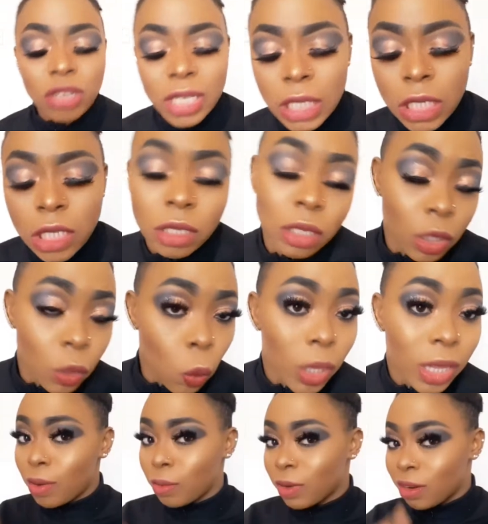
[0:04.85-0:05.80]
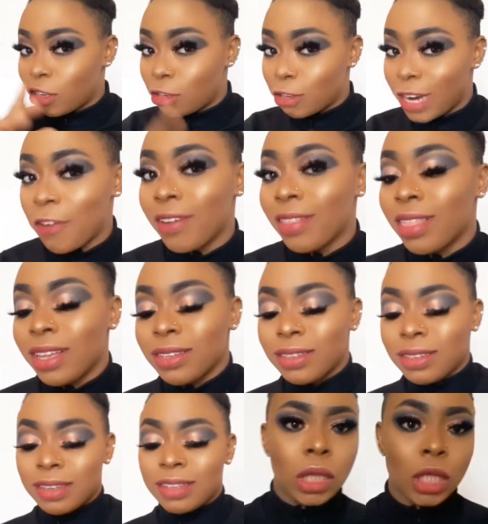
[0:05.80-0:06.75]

interested to see how i'm gonna try on this